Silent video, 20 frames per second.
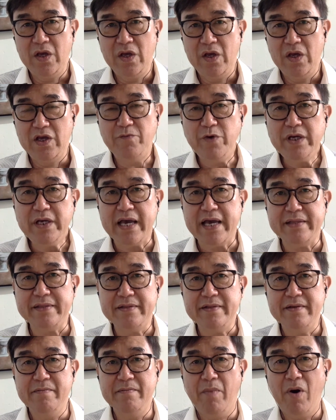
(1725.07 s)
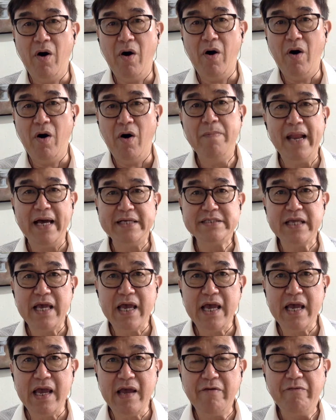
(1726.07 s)
if we can mobilize
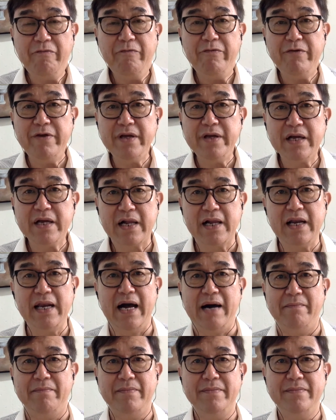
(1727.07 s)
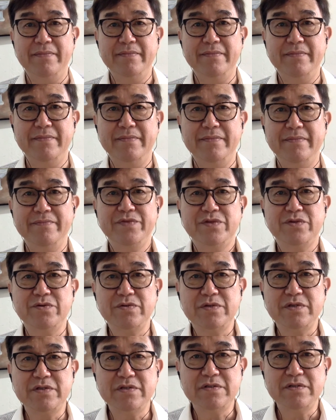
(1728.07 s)
every club
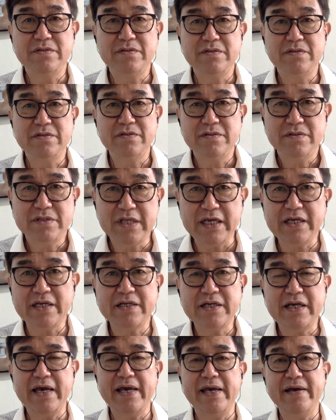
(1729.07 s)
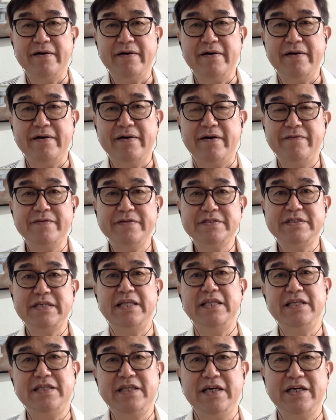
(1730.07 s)
to take care of
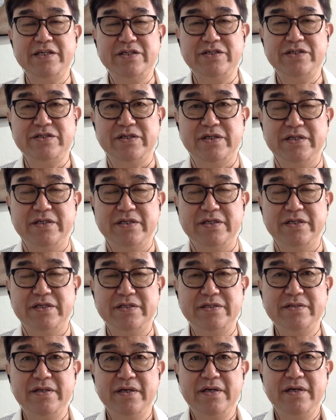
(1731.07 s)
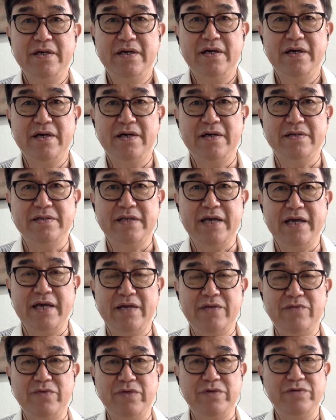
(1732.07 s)
sanitation,
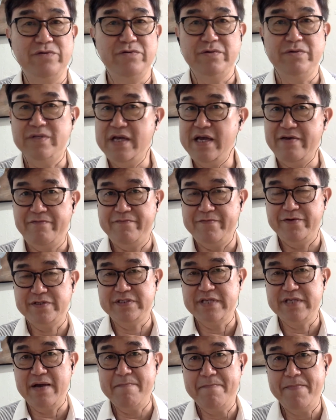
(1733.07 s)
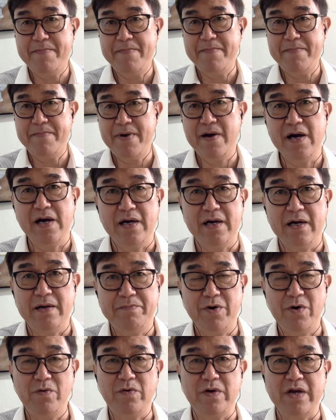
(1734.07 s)
then we could have, for example, a
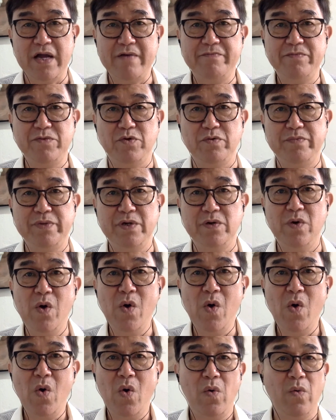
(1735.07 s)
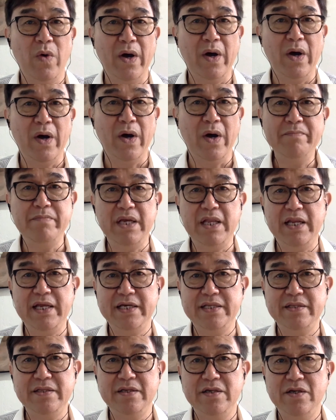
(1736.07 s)
program to build 1
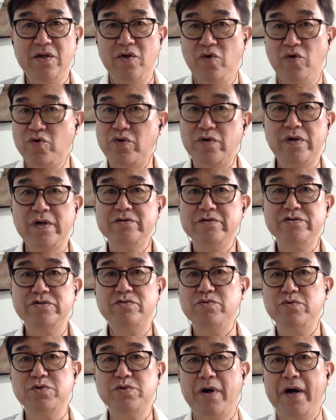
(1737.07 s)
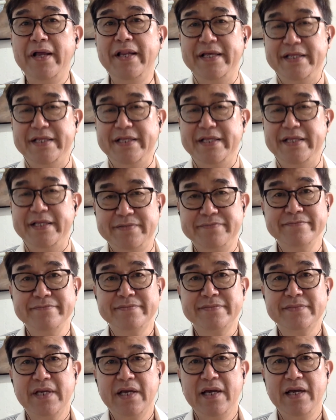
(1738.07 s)
million rural school toilets,
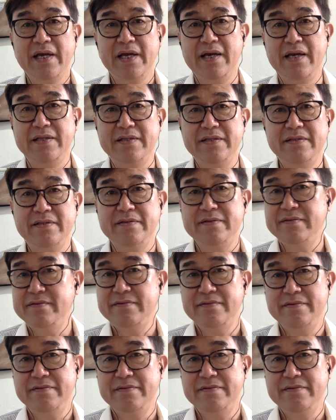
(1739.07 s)
and